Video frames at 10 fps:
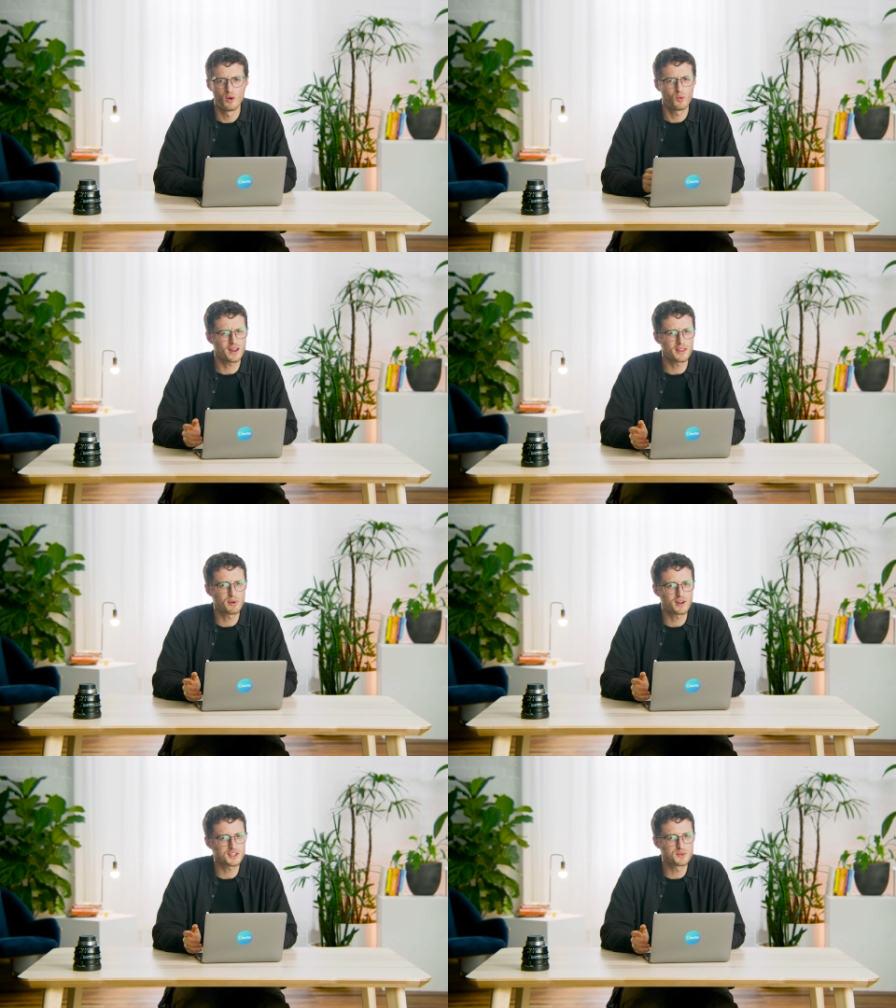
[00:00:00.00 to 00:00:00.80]
What other
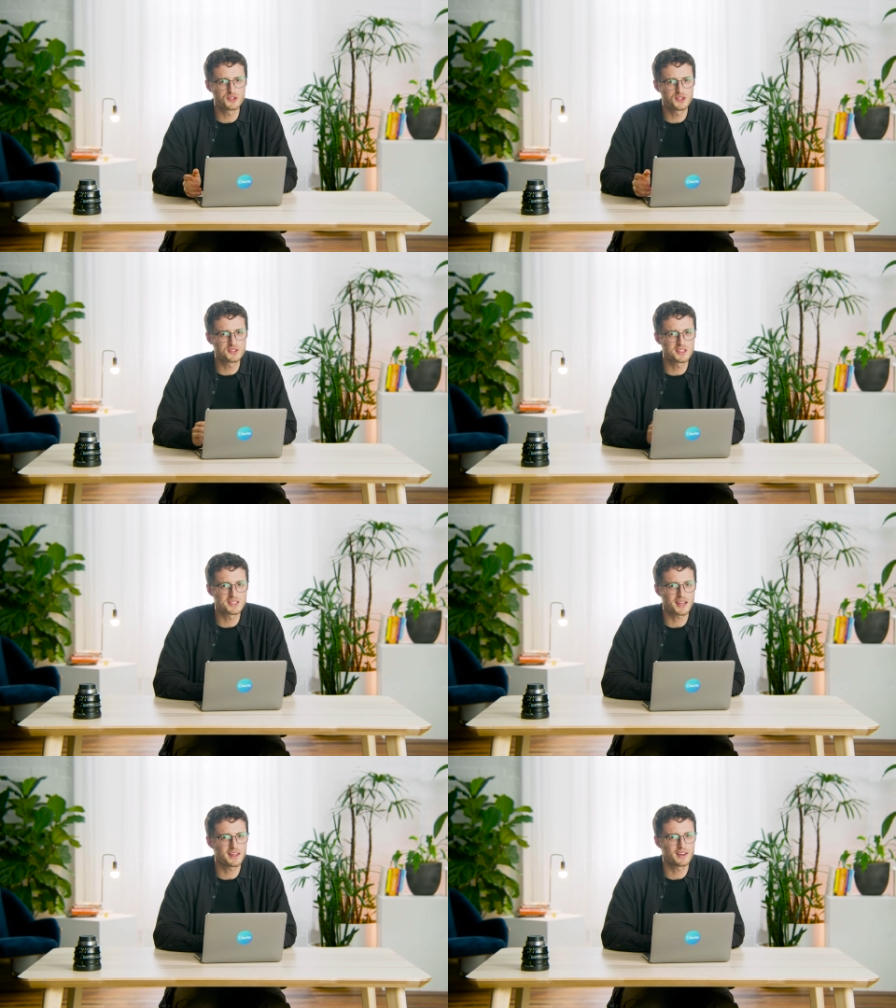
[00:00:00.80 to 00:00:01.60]
products would you use this
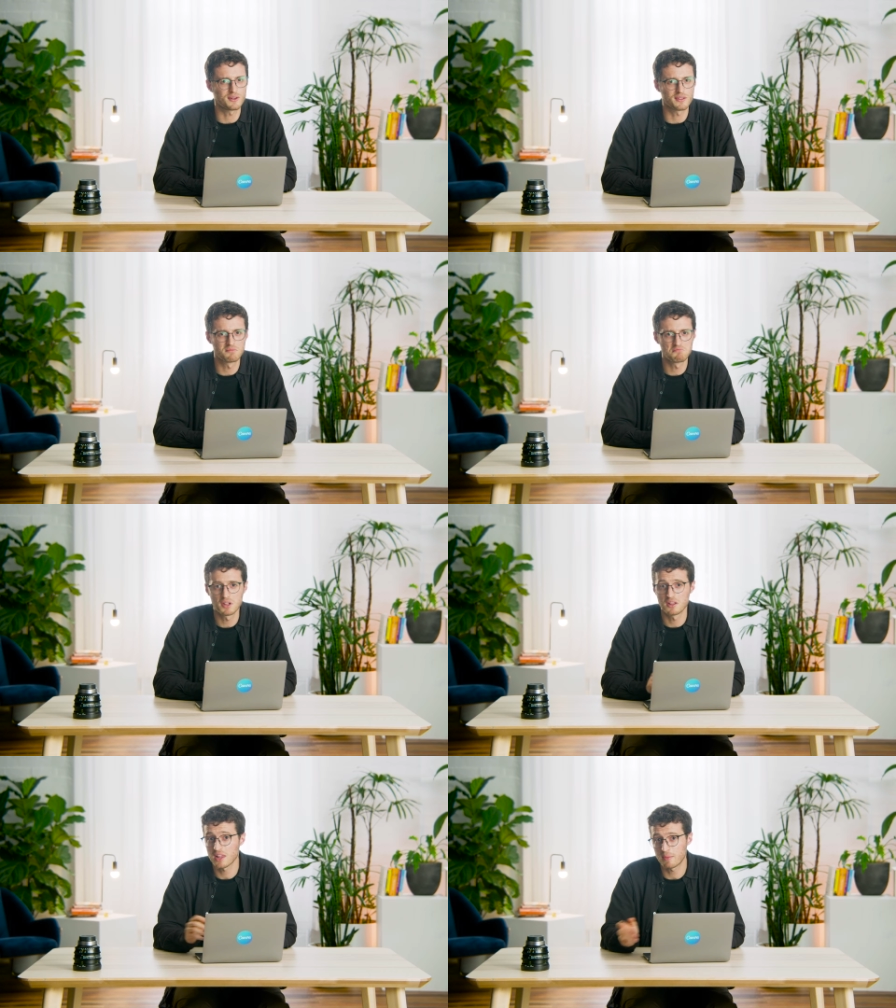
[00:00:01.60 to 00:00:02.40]
technique on?
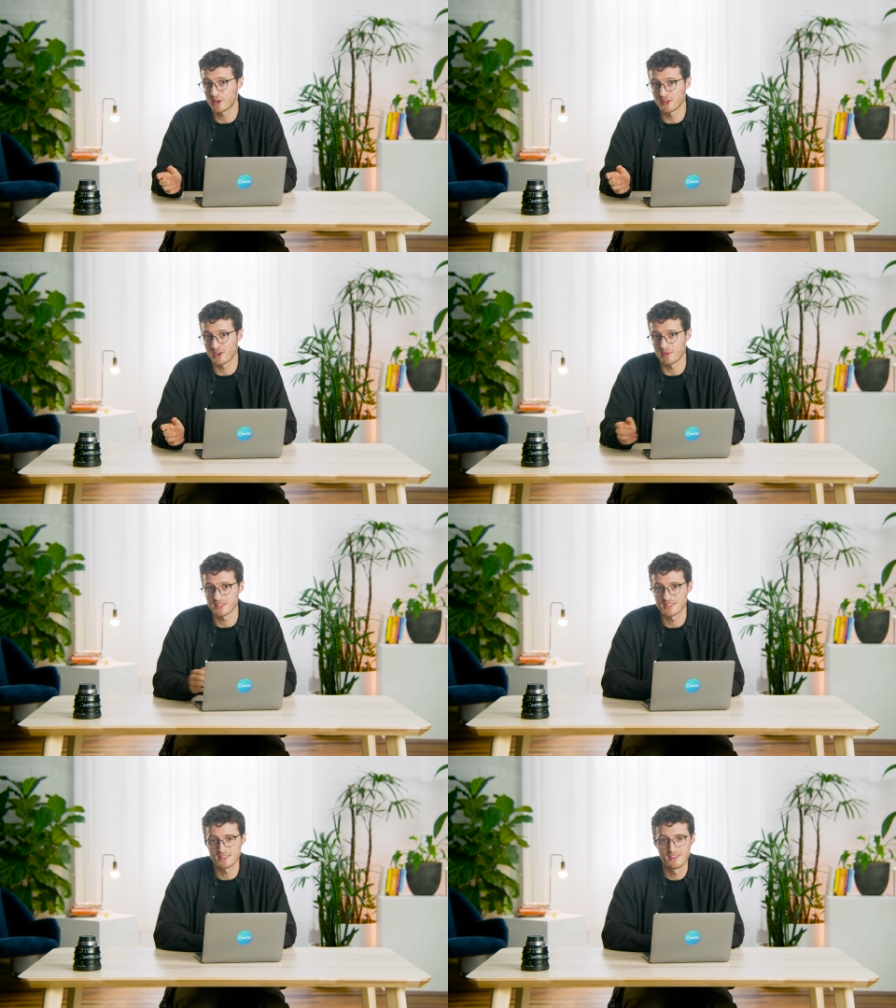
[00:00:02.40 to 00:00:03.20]
Let me know in the
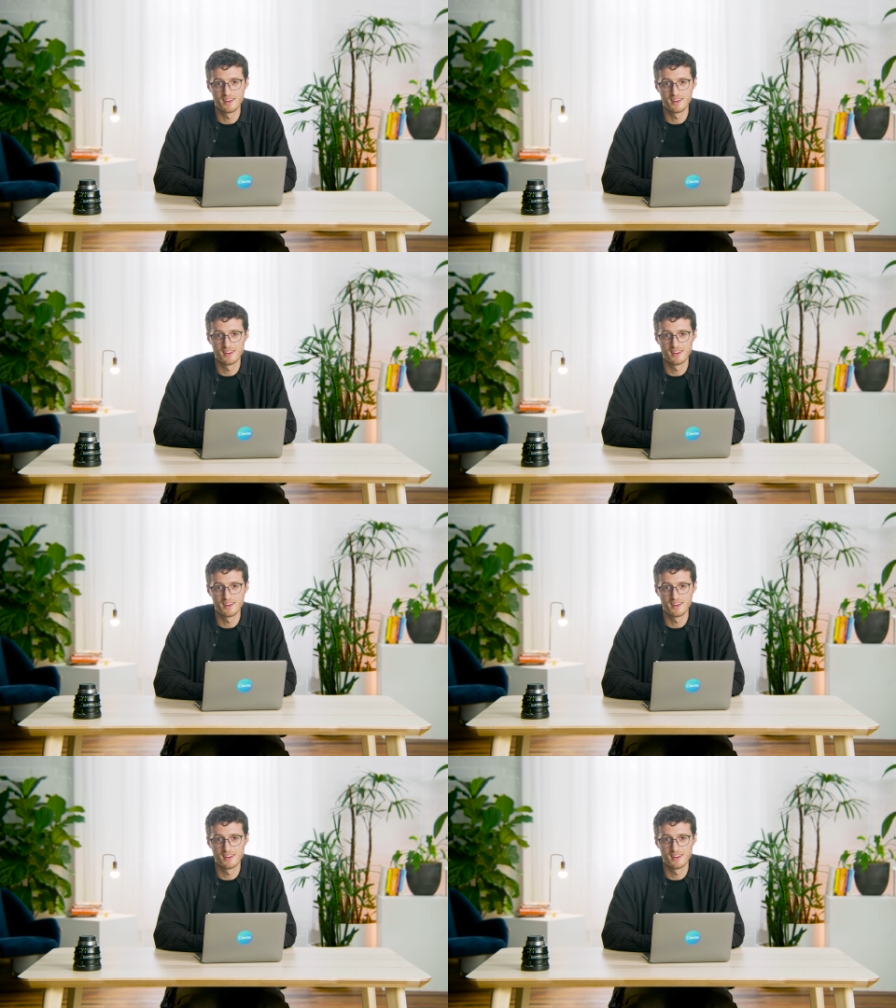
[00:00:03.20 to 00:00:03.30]
comments.